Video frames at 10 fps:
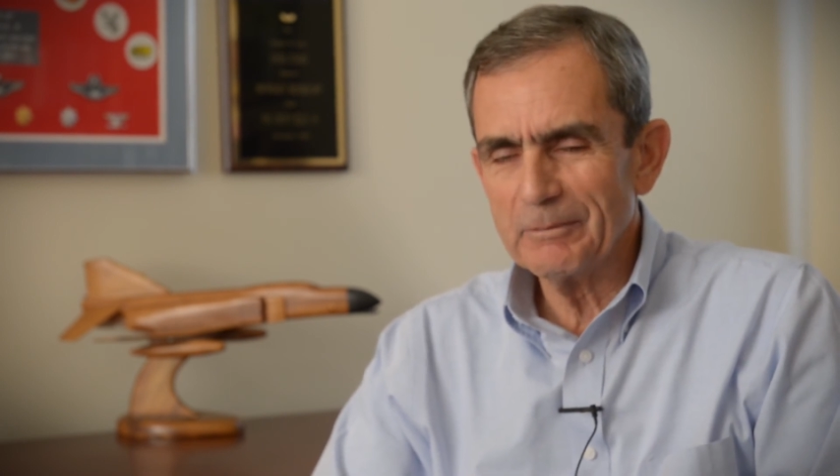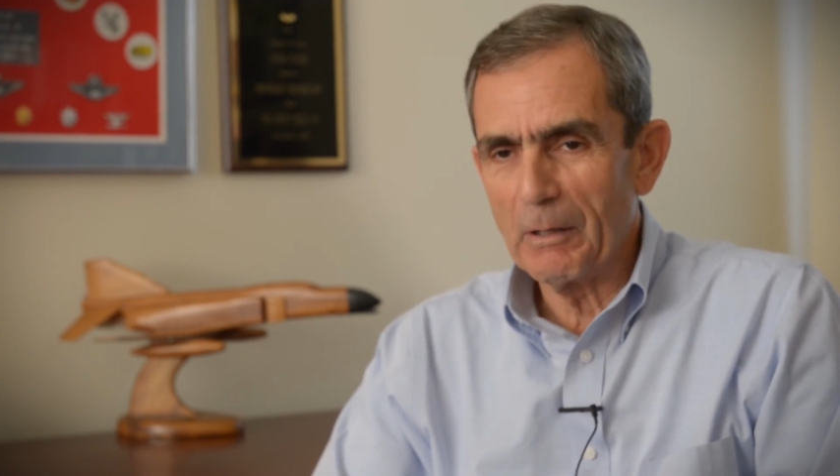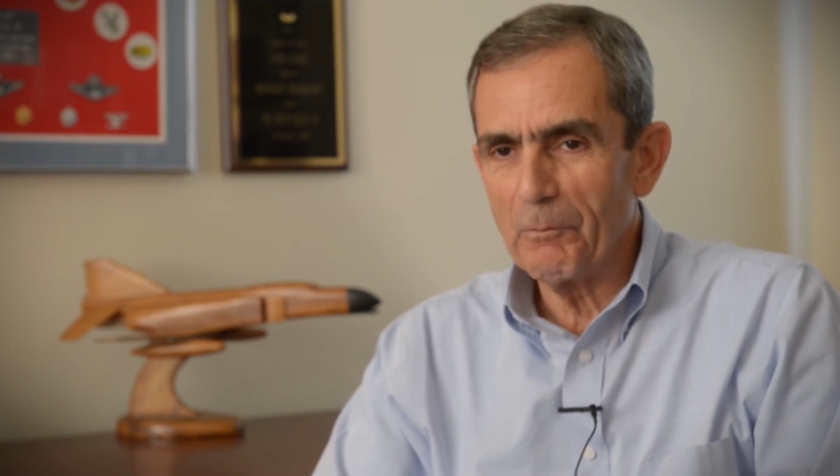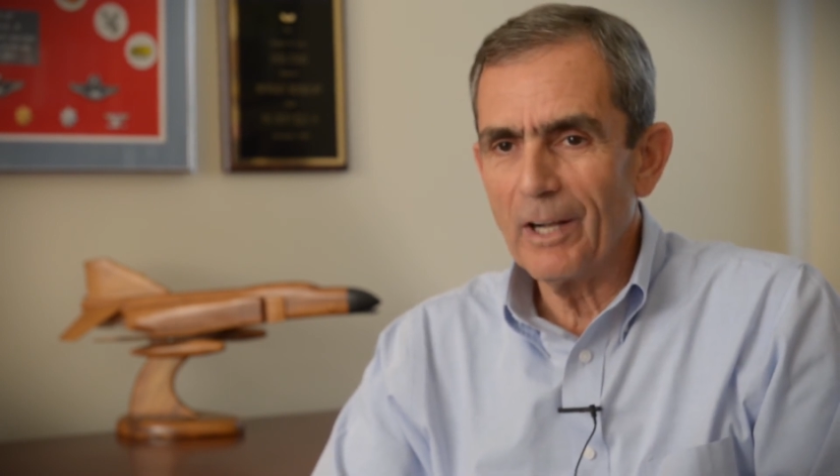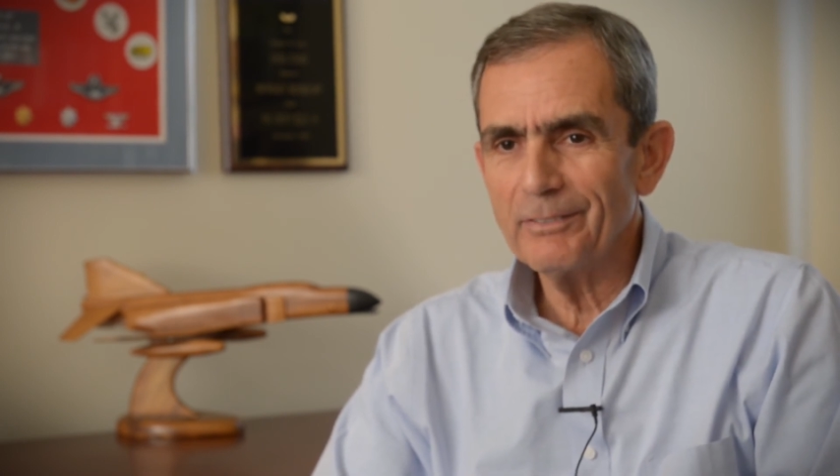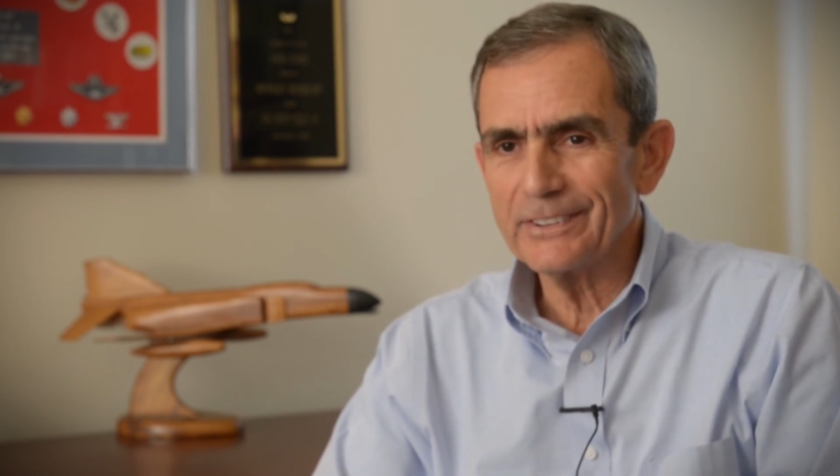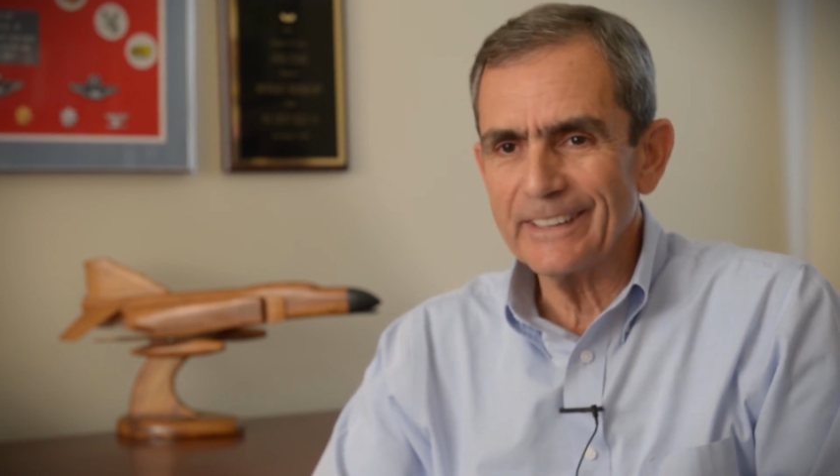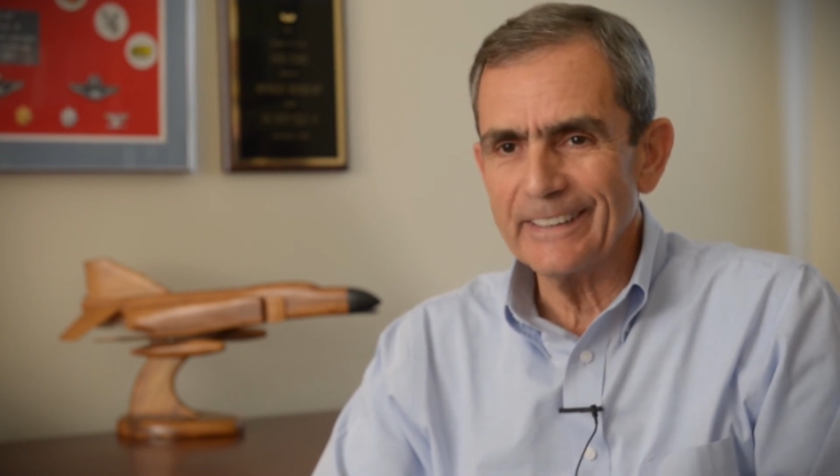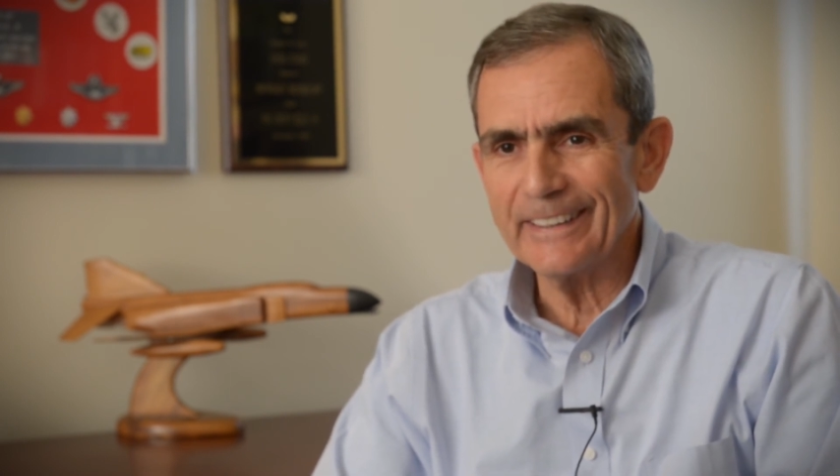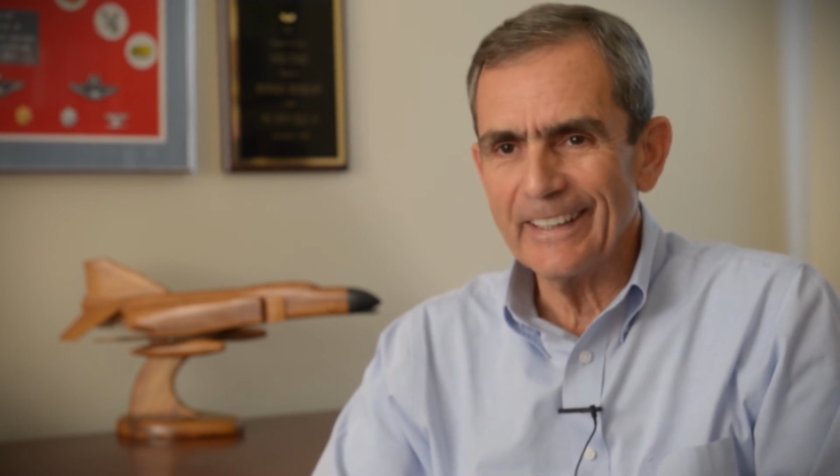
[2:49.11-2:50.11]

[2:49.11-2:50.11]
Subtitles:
My wife will tell you